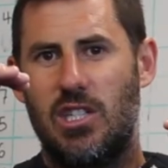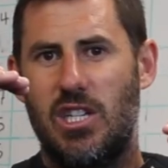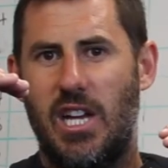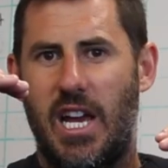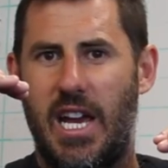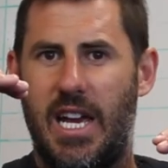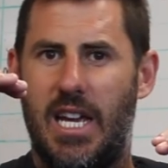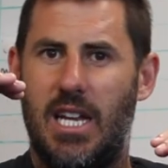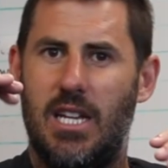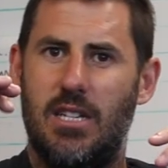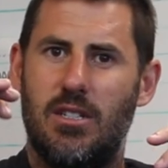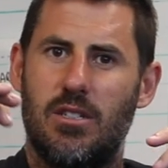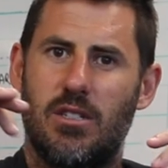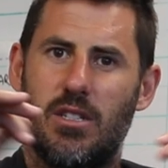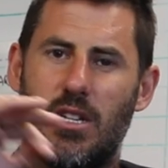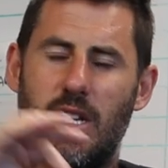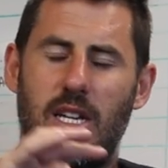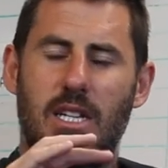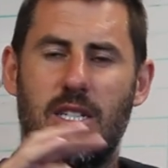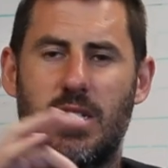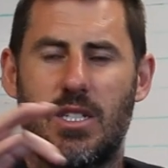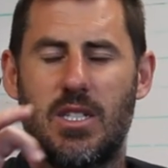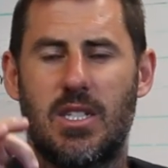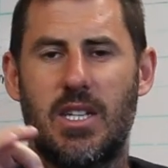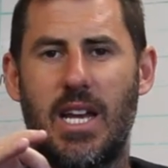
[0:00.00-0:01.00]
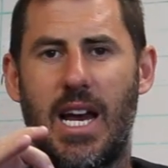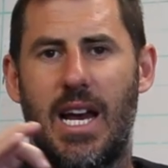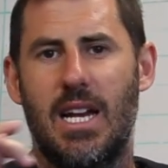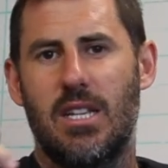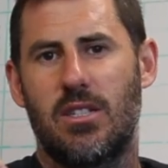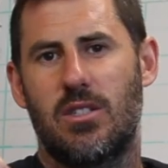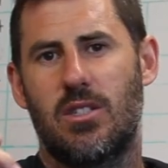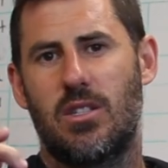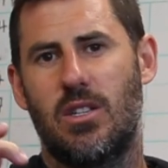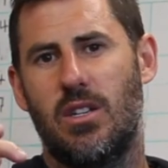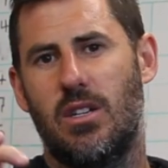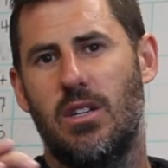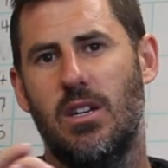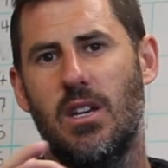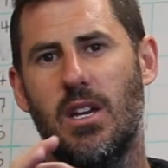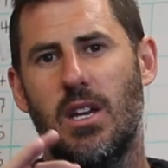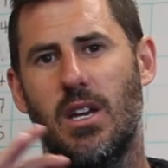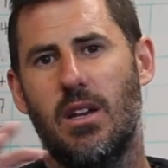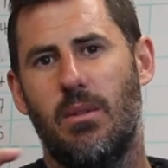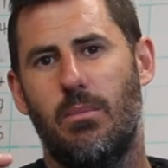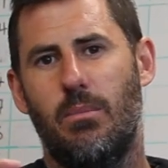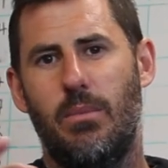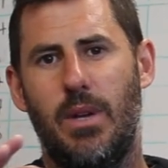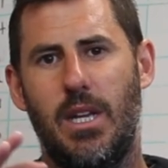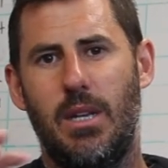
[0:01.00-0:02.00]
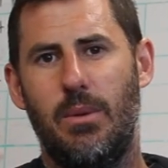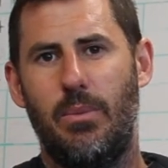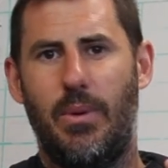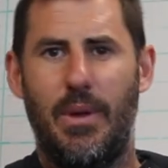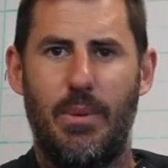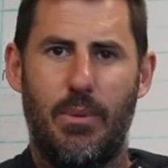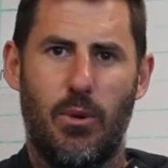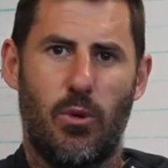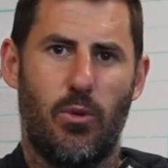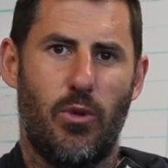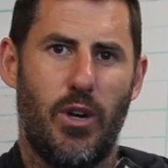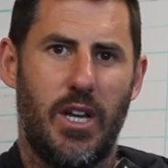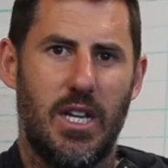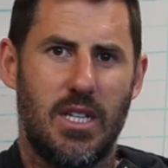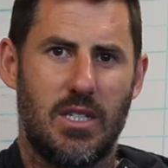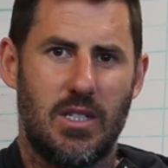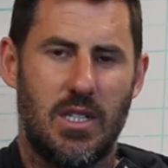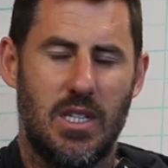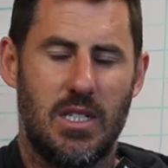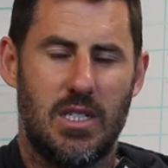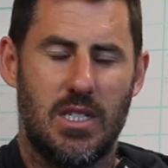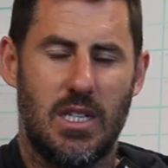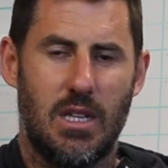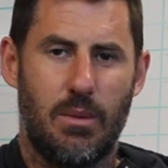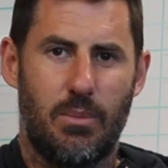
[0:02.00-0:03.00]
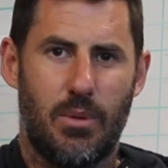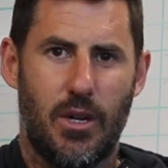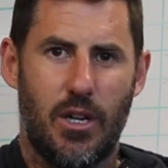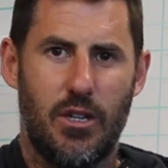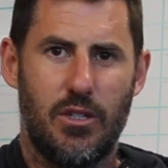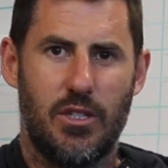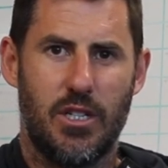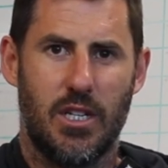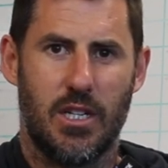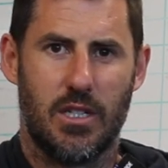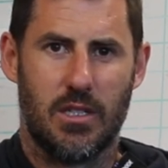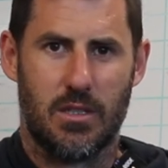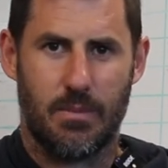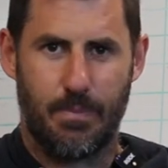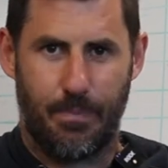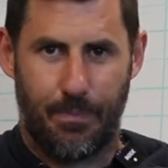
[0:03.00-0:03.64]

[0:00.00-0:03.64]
change, it starts to mean people reassess their projects.